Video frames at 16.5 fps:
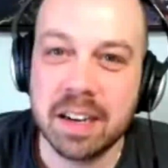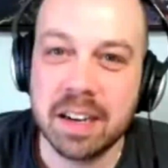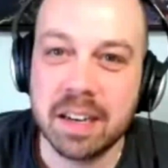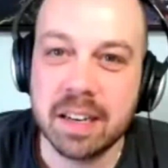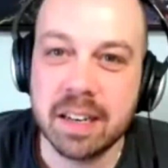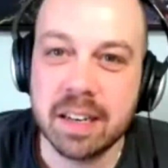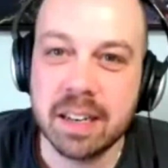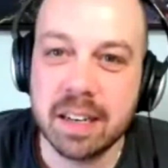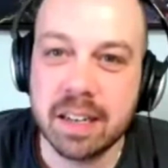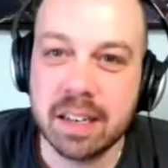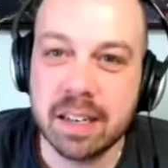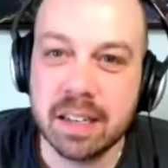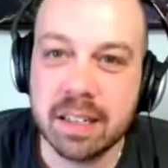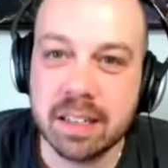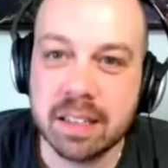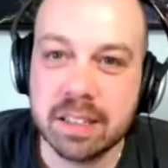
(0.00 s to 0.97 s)

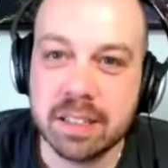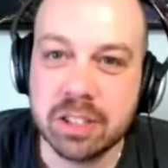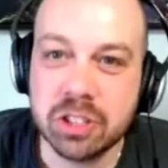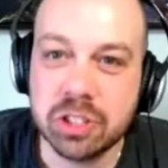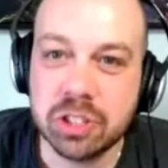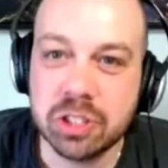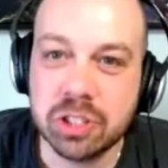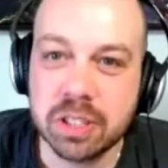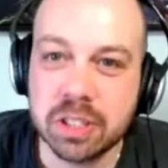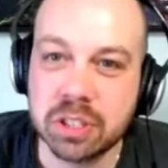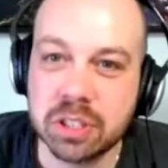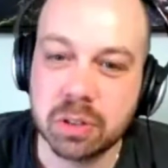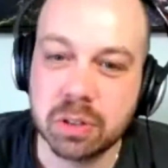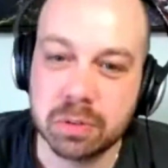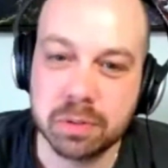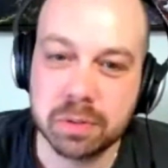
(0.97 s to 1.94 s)
Uh,
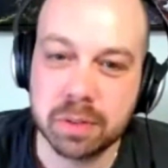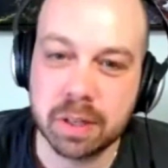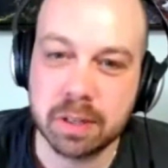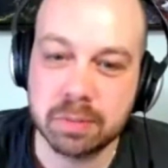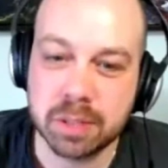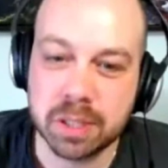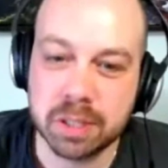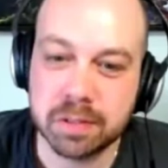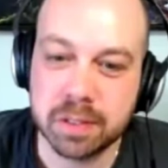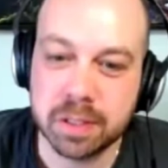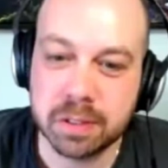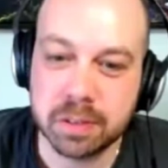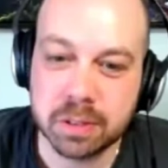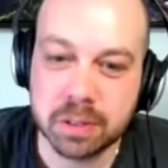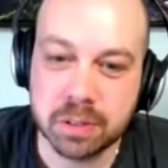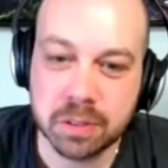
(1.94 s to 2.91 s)
so for, I'm sorry
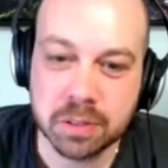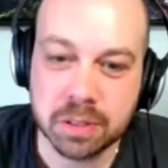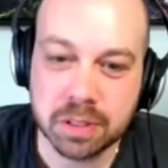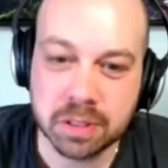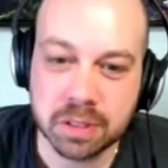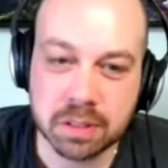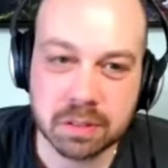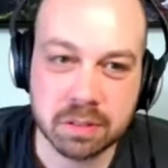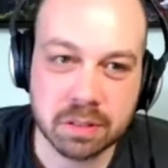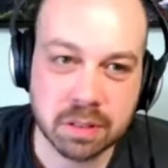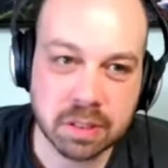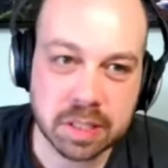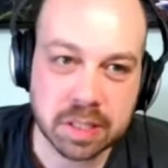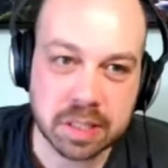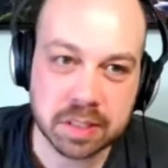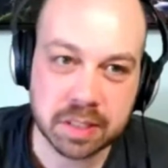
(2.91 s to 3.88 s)
for anyone who's
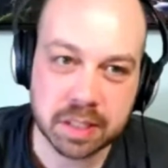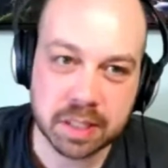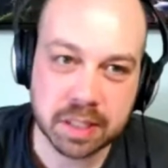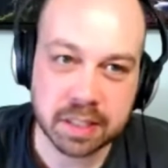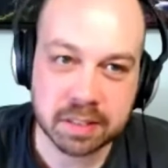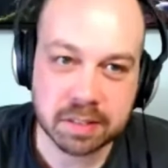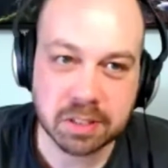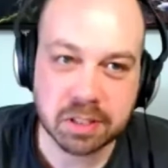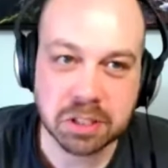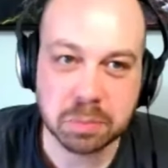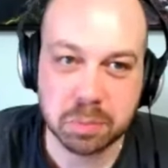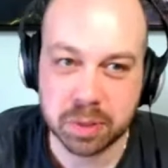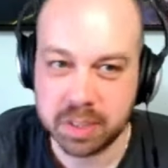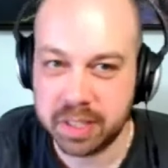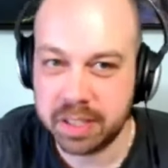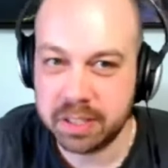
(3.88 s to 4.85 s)
listening.
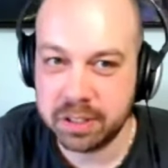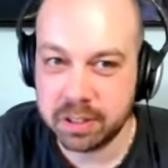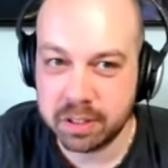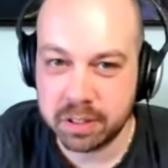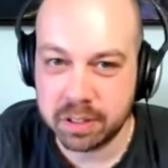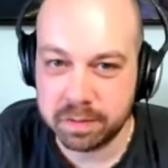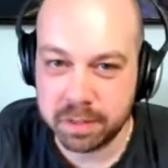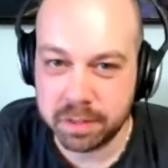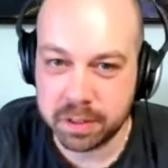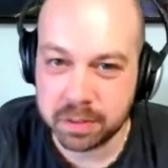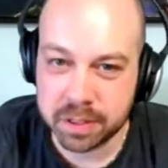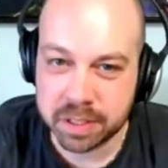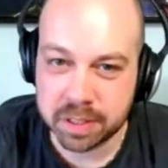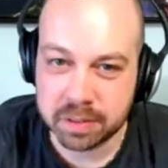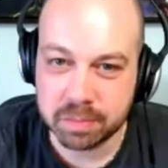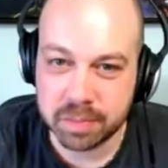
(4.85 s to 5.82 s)
Just pretend you're
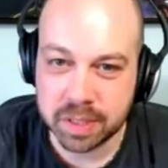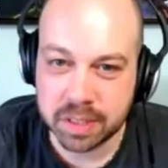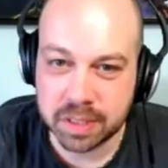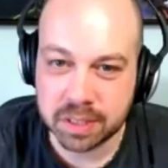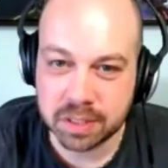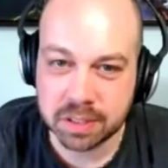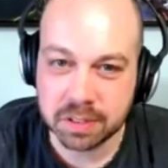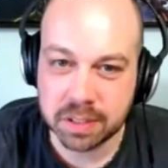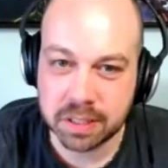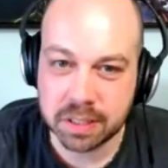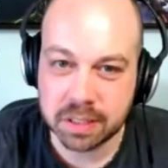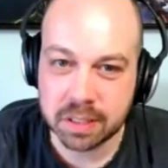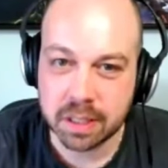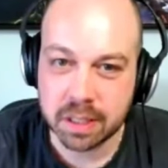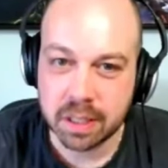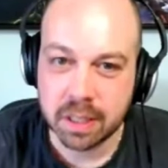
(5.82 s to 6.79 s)
viewing my
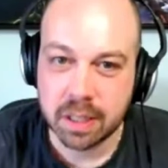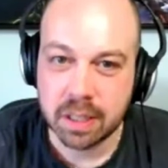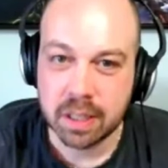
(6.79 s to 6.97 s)
screen.